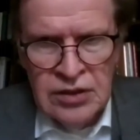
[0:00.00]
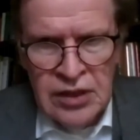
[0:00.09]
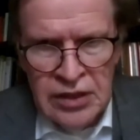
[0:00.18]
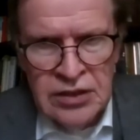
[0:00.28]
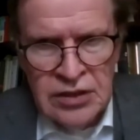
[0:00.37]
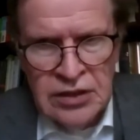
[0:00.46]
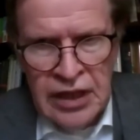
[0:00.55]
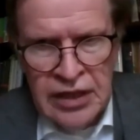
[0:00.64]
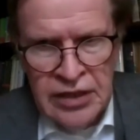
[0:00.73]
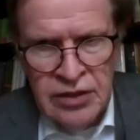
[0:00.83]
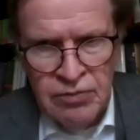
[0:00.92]
That's
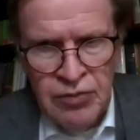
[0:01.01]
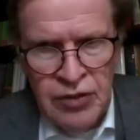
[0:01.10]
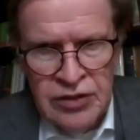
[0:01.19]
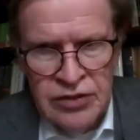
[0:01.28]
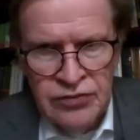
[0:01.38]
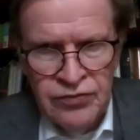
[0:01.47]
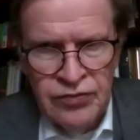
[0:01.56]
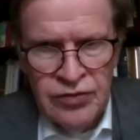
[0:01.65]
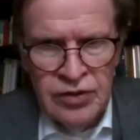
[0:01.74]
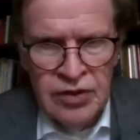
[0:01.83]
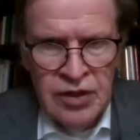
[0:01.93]
I think part of
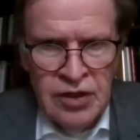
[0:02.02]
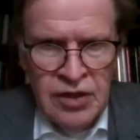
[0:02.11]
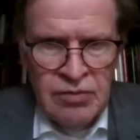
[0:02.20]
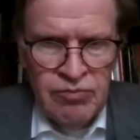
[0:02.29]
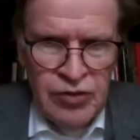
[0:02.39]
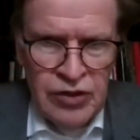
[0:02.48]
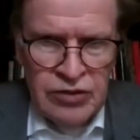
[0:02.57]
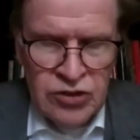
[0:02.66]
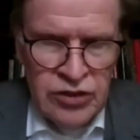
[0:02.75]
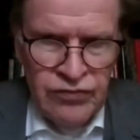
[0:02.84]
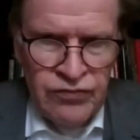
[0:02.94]
the big
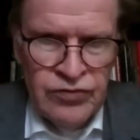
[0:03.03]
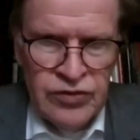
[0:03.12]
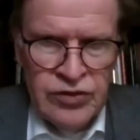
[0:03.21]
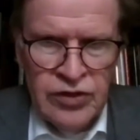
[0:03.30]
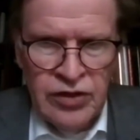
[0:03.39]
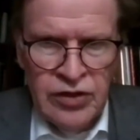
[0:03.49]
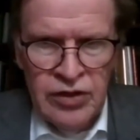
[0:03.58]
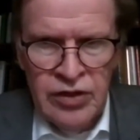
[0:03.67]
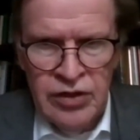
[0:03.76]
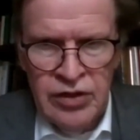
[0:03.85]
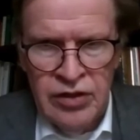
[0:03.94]
shift.
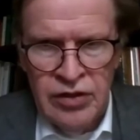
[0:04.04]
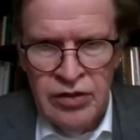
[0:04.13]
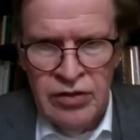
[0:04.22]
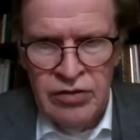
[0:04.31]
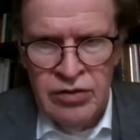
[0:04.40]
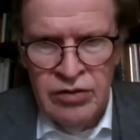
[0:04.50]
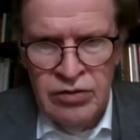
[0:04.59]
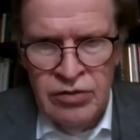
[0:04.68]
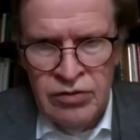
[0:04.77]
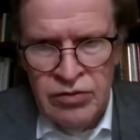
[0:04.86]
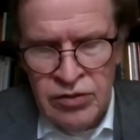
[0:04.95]

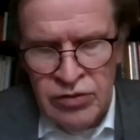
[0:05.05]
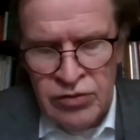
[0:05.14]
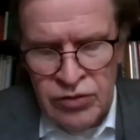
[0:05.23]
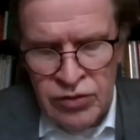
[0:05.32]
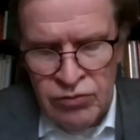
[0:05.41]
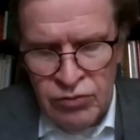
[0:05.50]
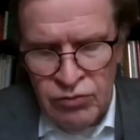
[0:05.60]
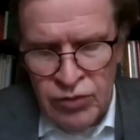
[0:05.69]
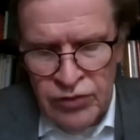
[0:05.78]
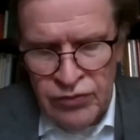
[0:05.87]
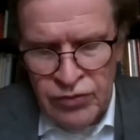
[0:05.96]

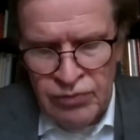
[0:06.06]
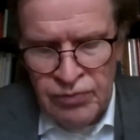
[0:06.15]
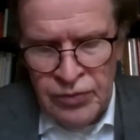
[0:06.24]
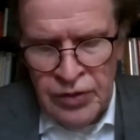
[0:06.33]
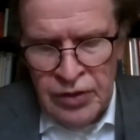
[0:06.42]
One of the